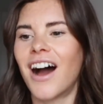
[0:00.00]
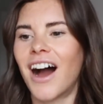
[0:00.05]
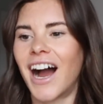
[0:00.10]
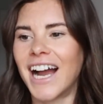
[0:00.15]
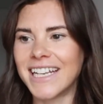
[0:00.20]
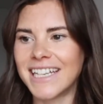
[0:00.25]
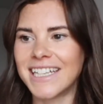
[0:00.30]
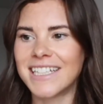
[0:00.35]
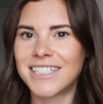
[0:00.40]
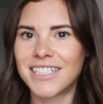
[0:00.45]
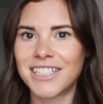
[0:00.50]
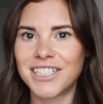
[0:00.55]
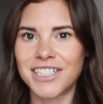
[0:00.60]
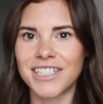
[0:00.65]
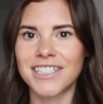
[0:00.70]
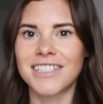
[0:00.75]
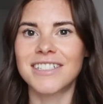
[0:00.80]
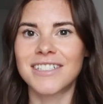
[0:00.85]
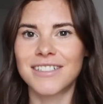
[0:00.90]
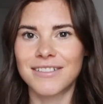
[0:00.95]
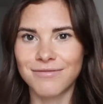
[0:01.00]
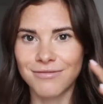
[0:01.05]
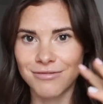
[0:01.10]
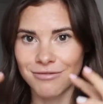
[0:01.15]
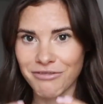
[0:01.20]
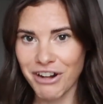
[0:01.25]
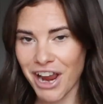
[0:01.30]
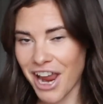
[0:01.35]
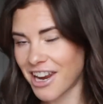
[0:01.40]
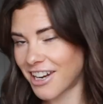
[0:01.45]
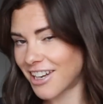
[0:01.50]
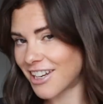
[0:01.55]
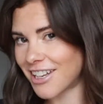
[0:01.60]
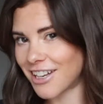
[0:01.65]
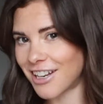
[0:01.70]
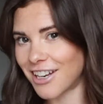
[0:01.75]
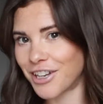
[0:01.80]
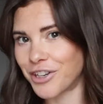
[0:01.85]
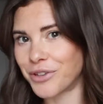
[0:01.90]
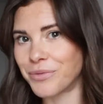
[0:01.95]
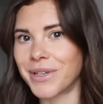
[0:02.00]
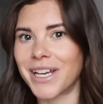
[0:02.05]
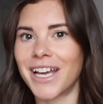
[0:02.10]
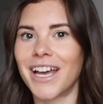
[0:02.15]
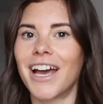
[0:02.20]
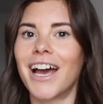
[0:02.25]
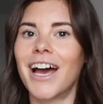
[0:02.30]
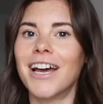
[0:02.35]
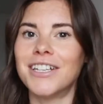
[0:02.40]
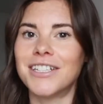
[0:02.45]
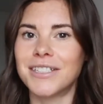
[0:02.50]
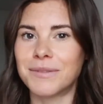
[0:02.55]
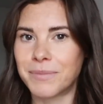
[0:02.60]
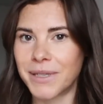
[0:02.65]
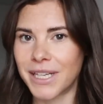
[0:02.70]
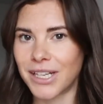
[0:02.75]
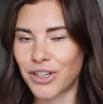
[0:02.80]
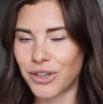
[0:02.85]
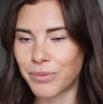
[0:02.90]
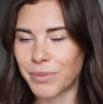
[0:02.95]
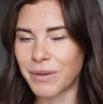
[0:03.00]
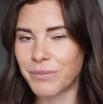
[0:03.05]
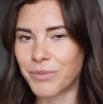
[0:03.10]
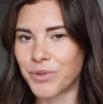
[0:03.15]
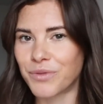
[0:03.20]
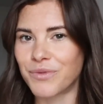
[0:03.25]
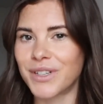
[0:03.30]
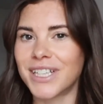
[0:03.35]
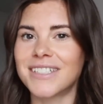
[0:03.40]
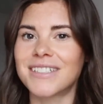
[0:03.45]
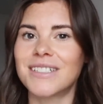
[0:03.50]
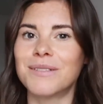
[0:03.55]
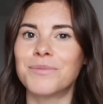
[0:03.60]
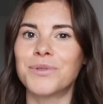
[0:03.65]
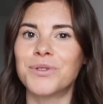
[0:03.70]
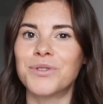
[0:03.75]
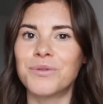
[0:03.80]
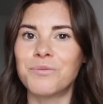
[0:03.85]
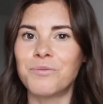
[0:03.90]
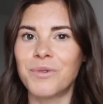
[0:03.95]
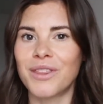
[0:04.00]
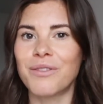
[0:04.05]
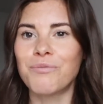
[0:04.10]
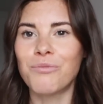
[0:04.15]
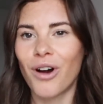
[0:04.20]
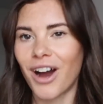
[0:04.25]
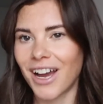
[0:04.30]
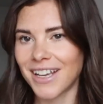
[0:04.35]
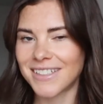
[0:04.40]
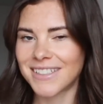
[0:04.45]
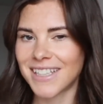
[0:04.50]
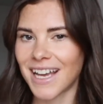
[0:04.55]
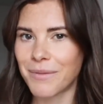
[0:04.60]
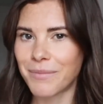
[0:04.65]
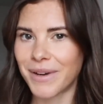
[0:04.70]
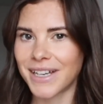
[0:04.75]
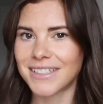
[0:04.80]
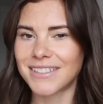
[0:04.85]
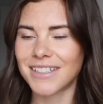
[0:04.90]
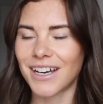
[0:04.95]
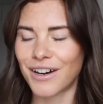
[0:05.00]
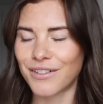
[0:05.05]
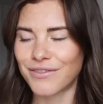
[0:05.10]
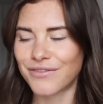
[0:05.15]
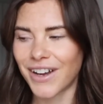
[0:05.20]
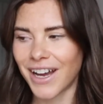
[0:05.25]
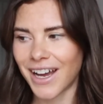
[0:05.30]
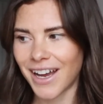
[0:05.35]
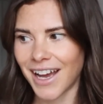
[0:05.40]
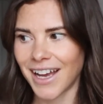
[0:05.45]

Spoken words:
I need to just rein it in a little bit and just be a little bit more reasonable with what I set myself